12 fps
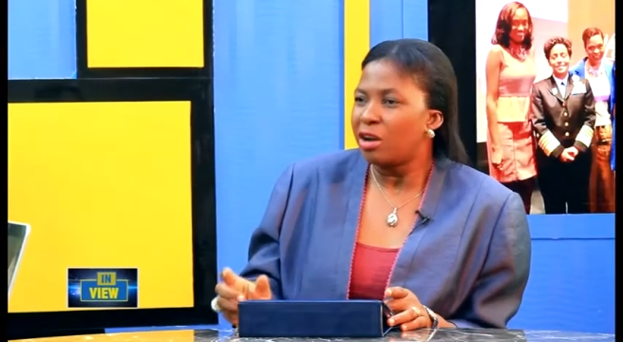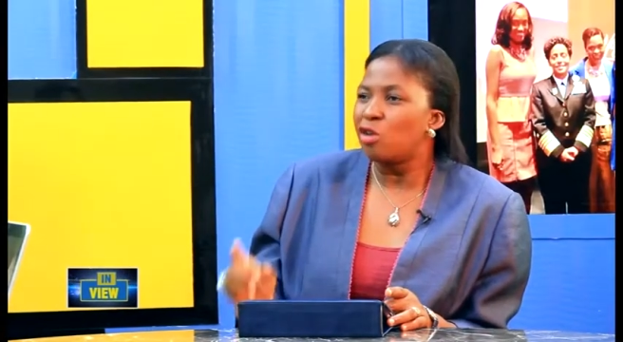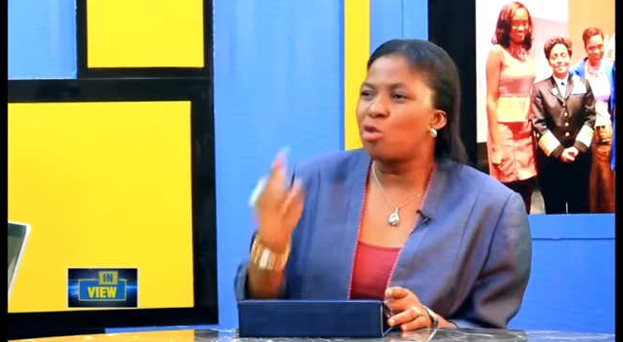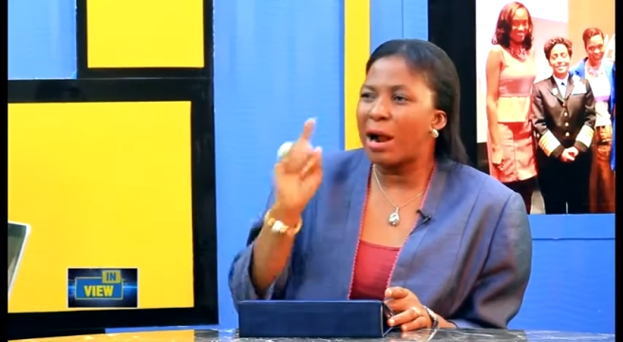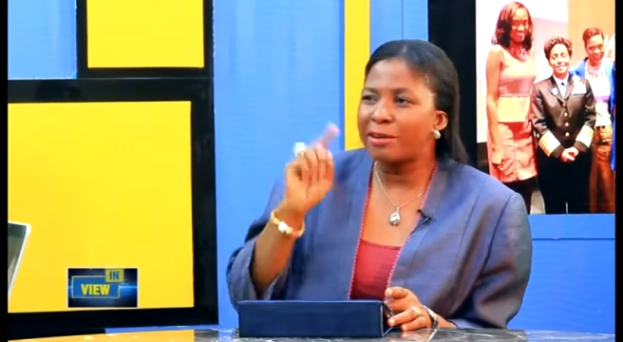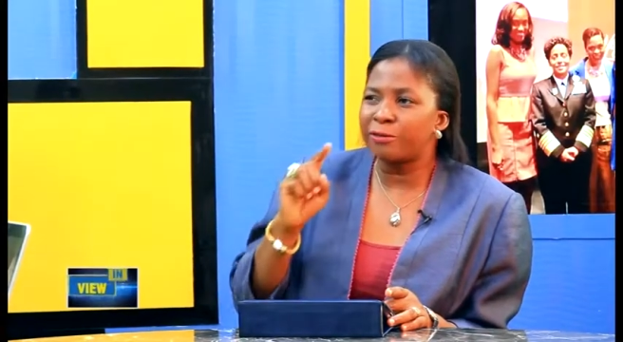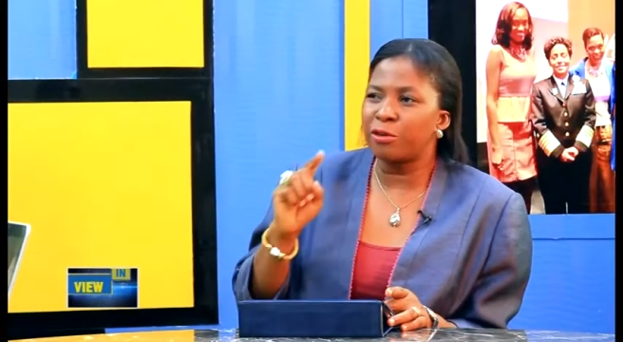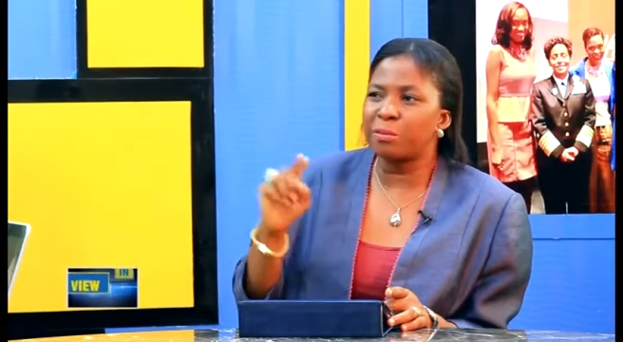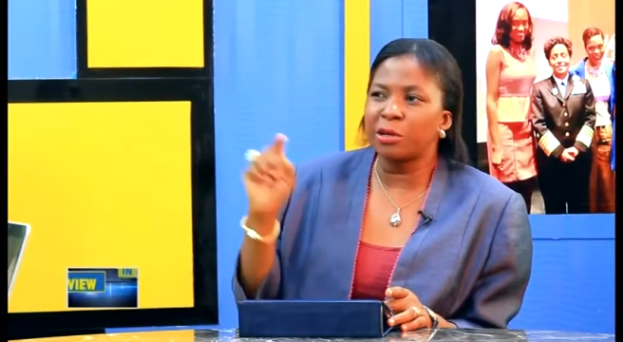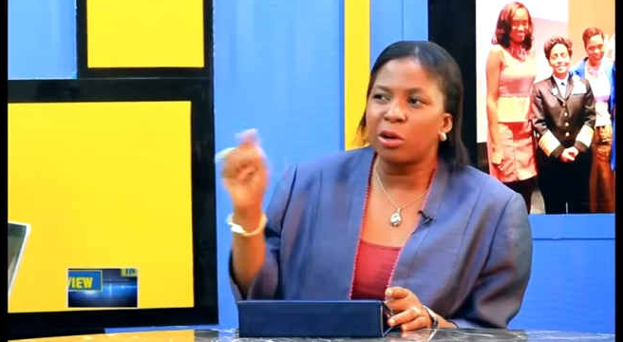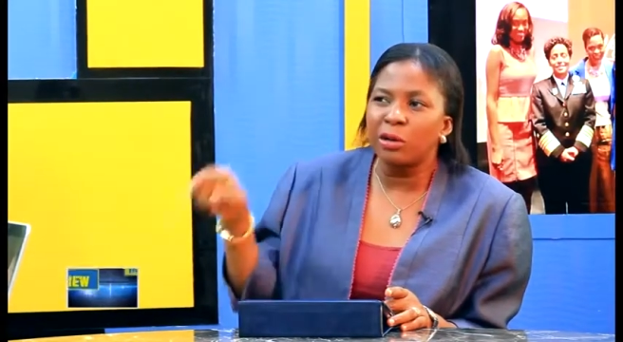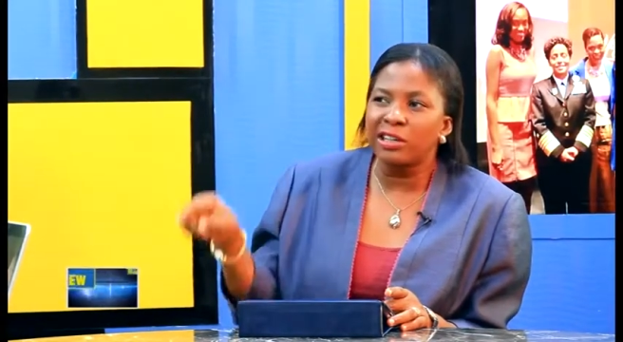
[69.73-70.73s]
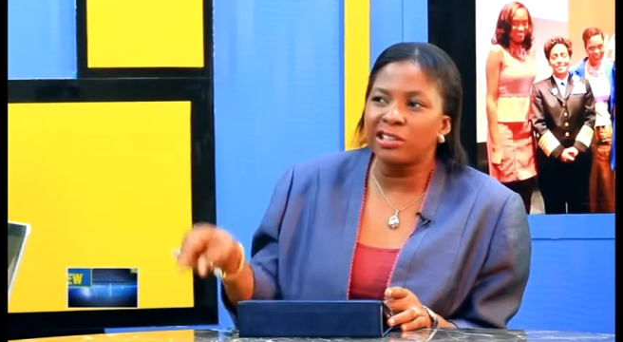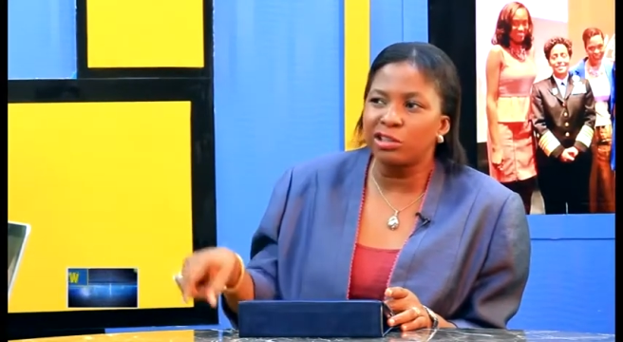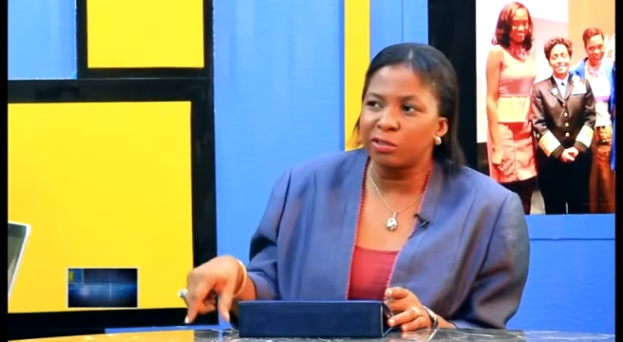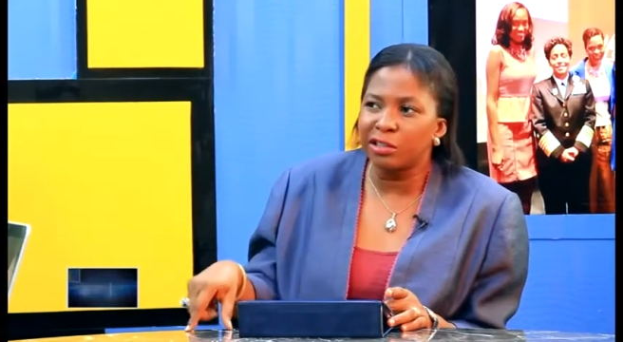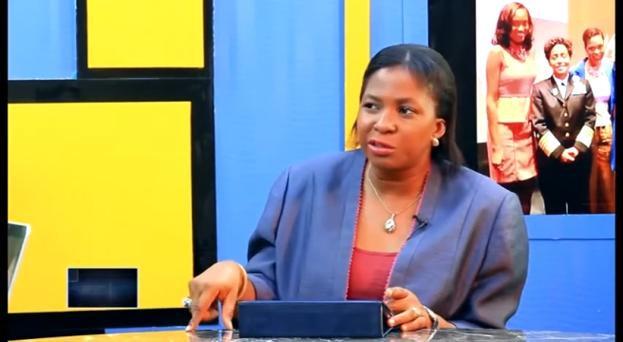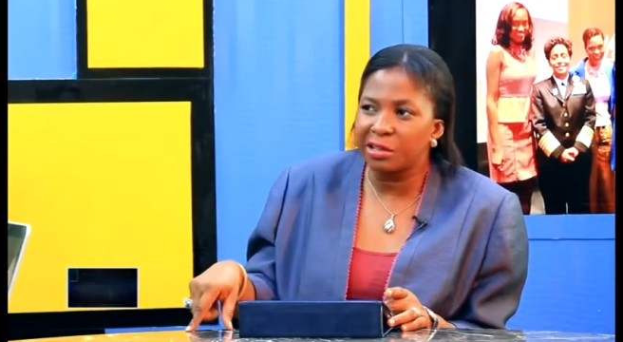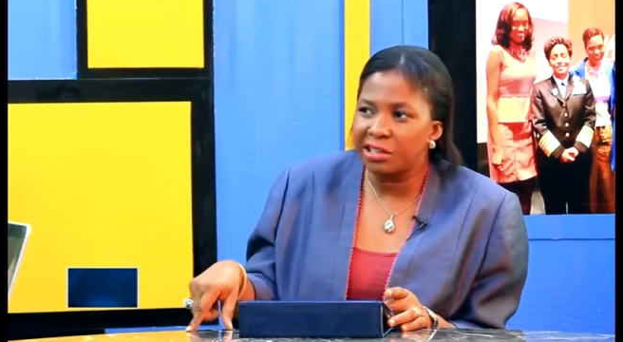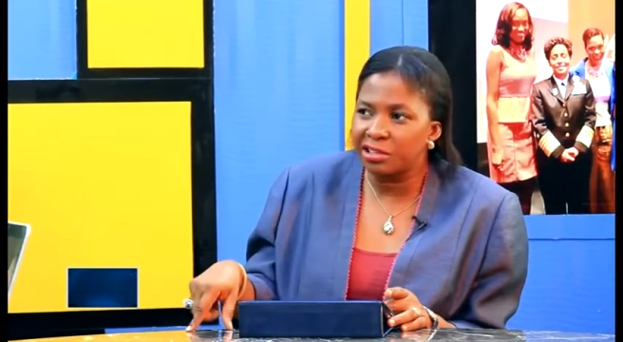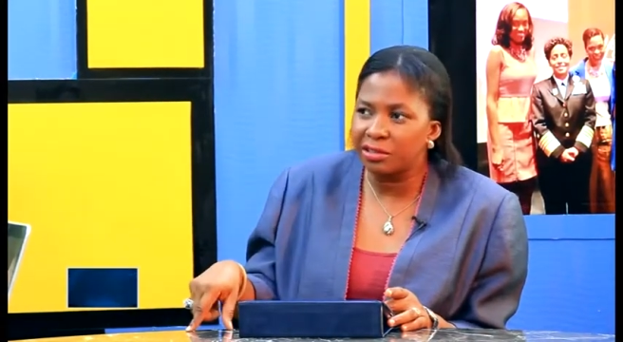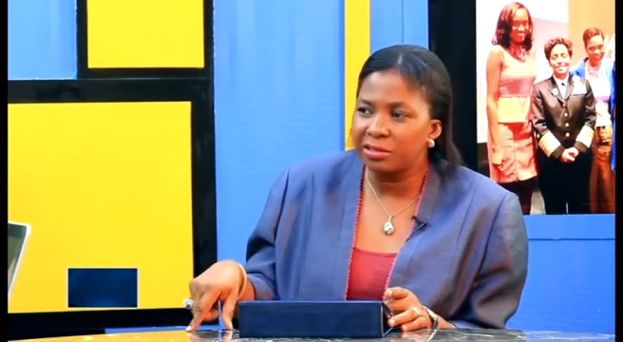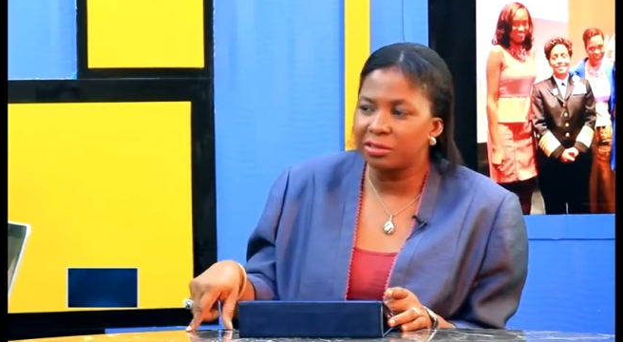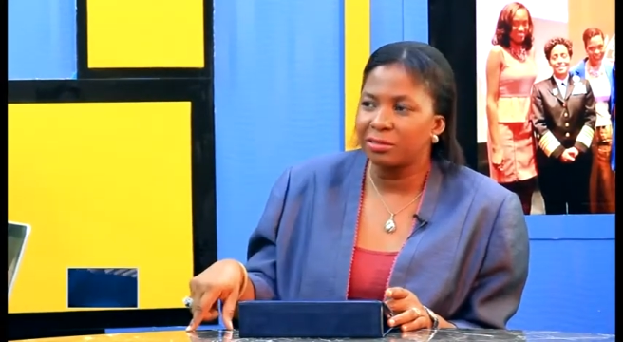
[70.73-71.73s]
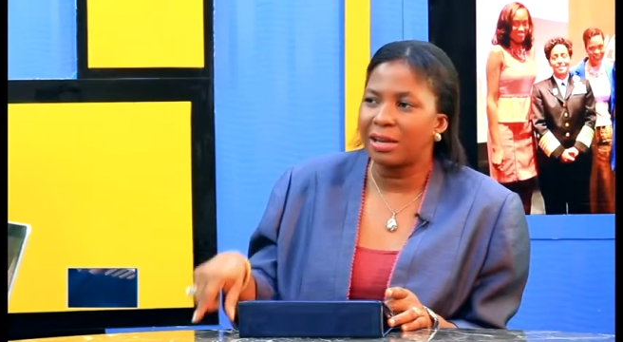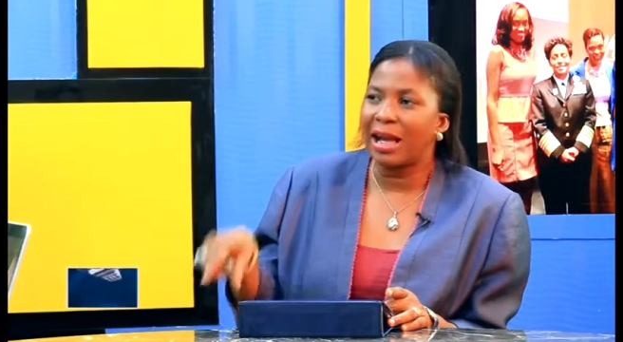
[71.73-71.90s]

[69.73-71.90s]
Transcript: right from the colleges of education